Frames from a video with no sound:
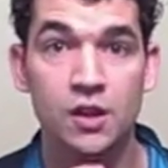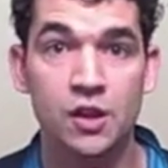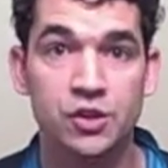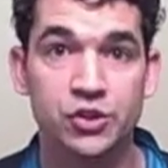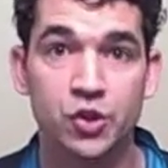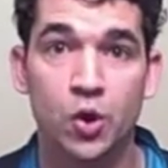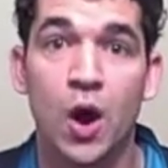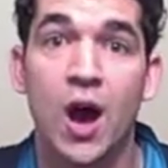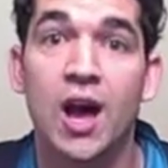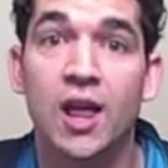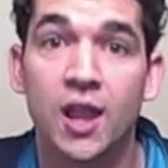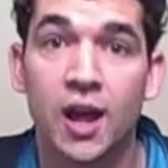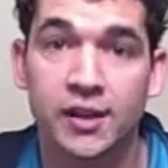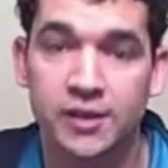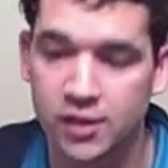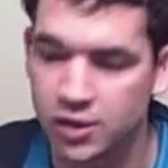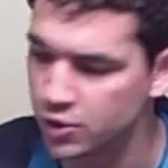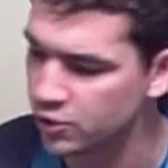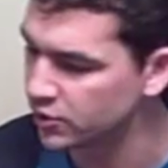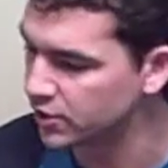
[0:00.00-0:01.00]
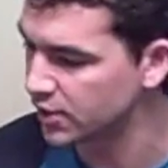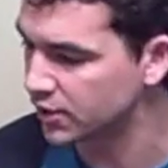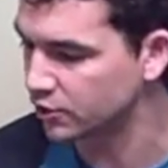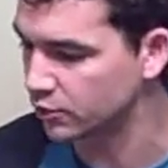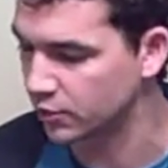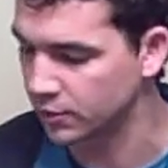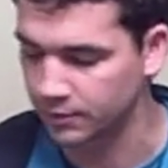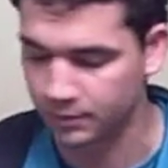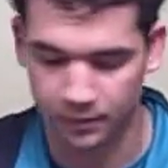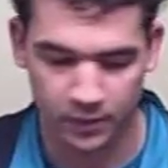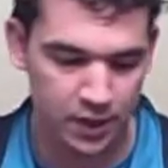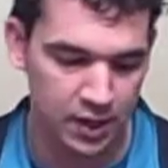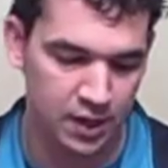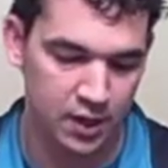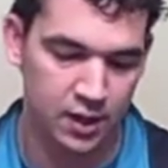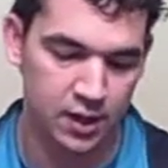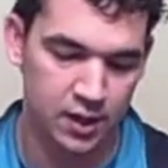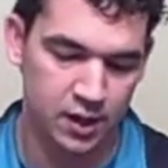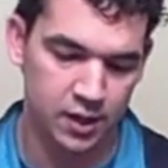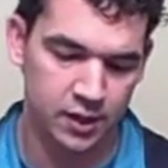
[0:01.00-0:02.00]
So I like to use this one.
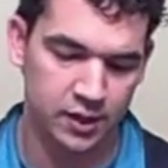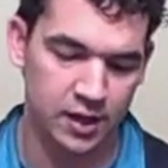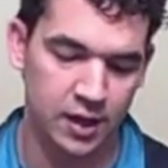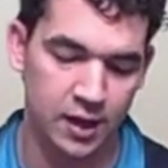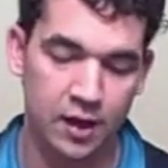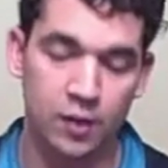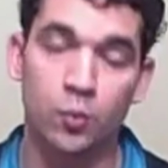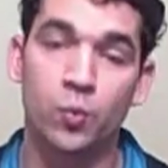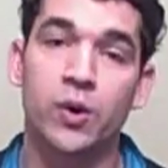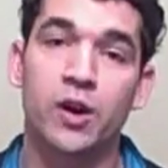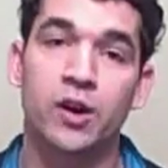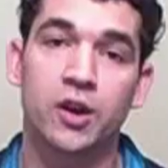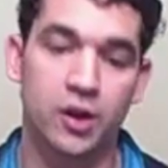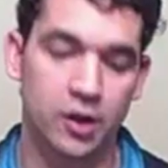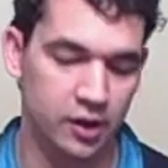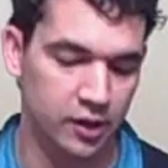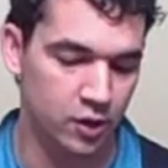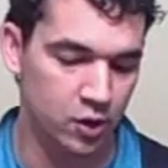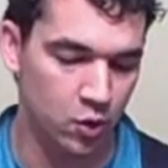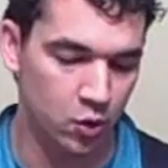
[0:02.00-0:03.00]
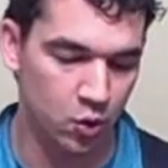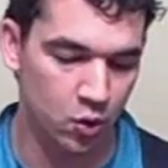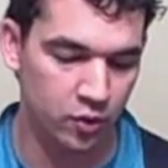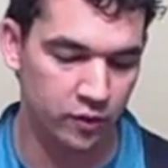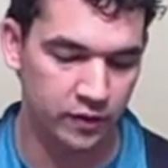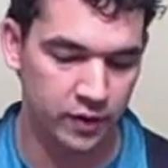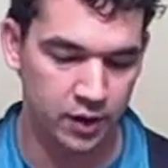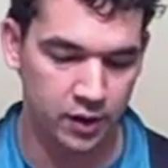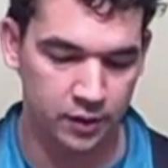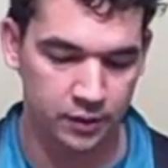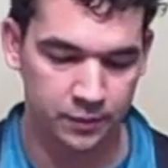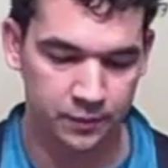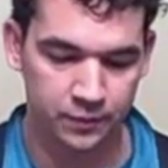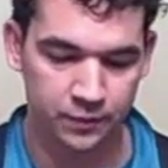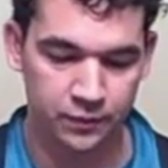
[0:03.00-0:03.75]
Okay, and we're going to go over,